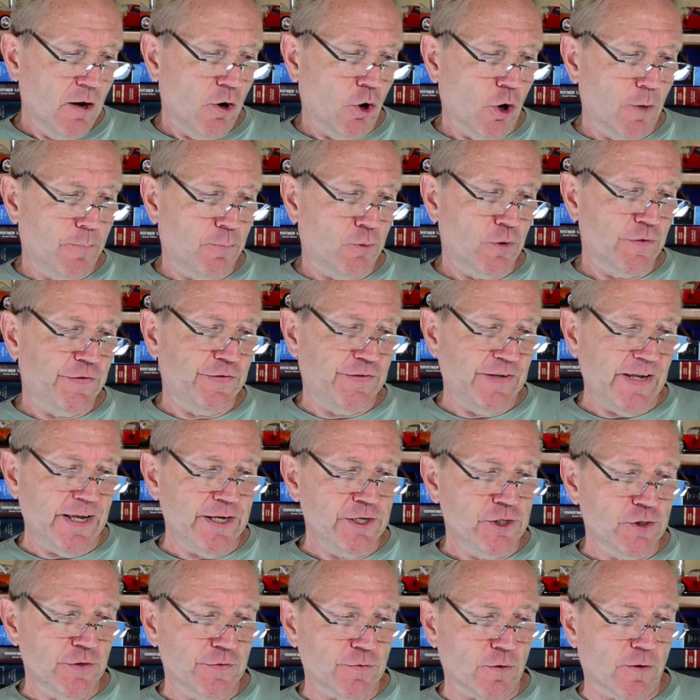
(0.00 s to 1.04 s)
or
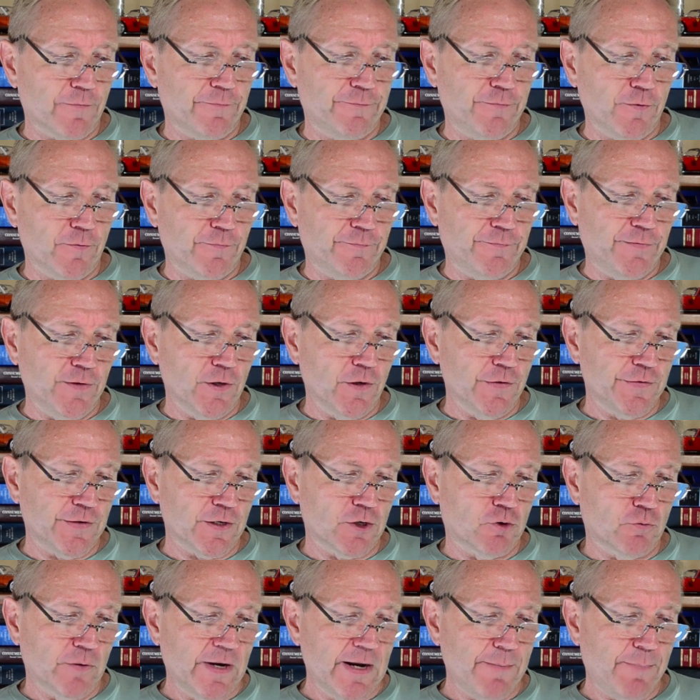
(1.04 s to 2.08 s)
procedures or fulfills
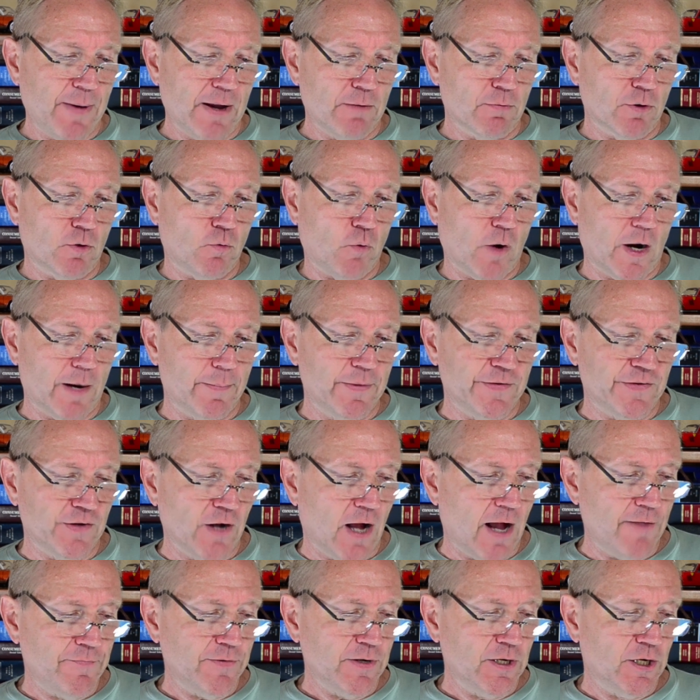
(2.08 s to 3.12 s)
agreed upon requirements
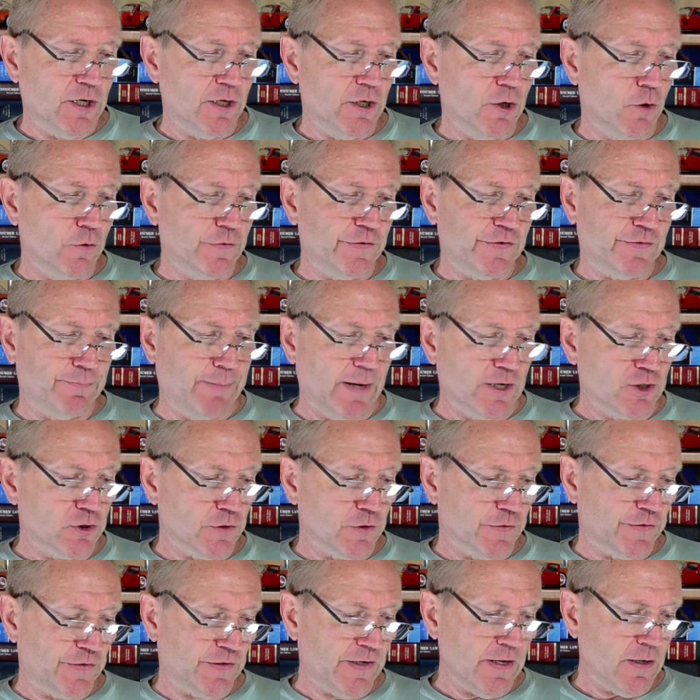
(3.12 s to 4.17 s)
and often connotes
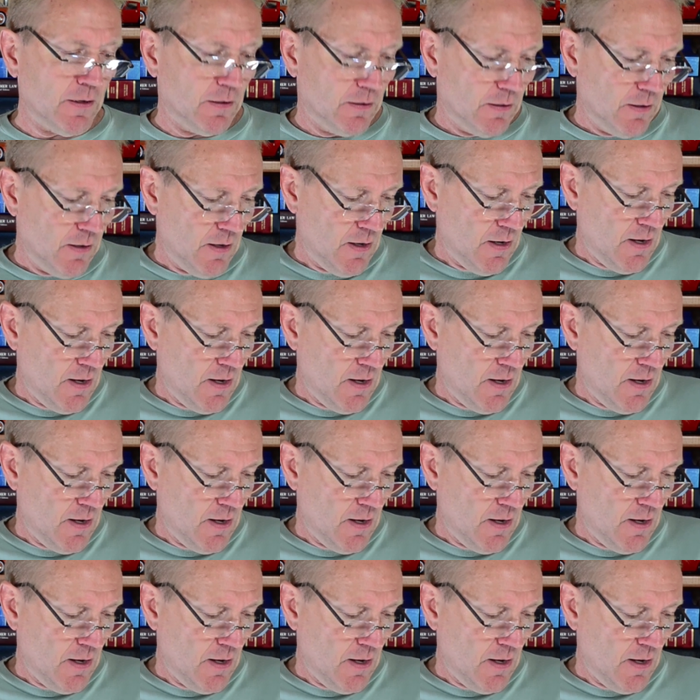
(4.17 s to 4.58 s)
special skill.